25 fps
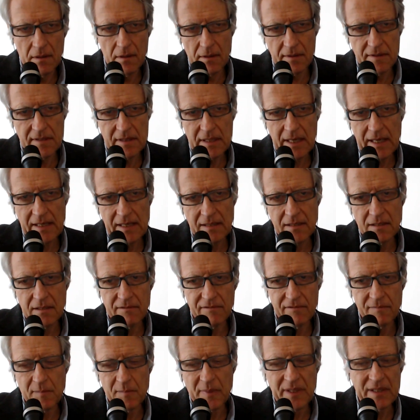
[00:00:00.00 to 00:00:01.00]
in a state
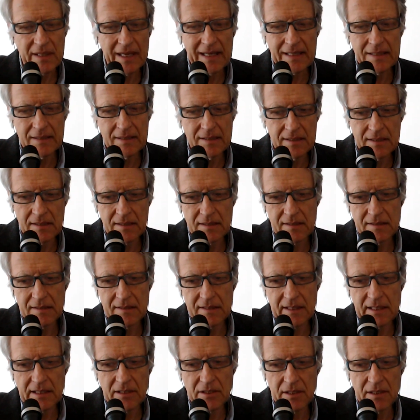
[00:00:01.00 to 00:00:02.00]
of
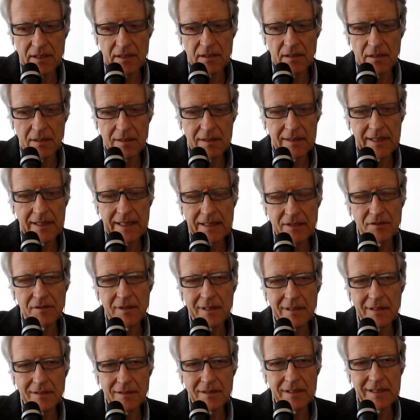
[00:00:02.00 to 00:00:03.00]
paralysis. Didn't do
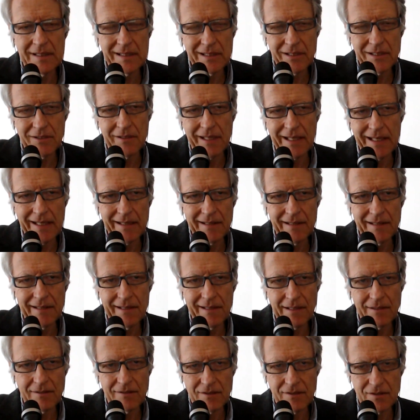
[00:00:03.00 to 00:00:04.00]
anything
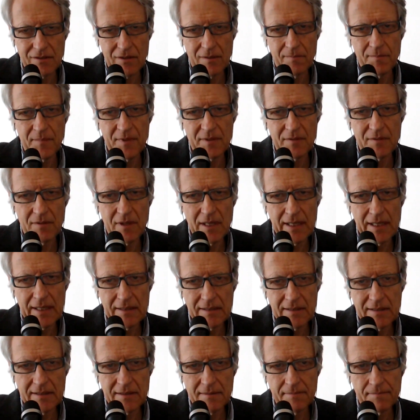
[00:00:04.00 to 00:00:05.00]
to stop the
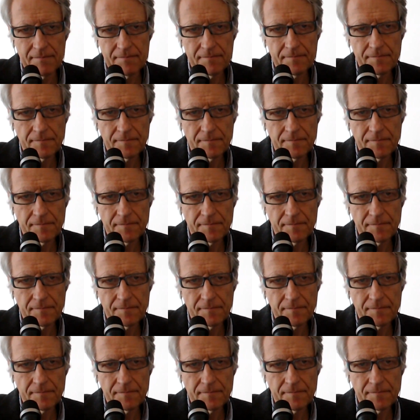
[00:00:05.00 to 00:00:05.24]
riots.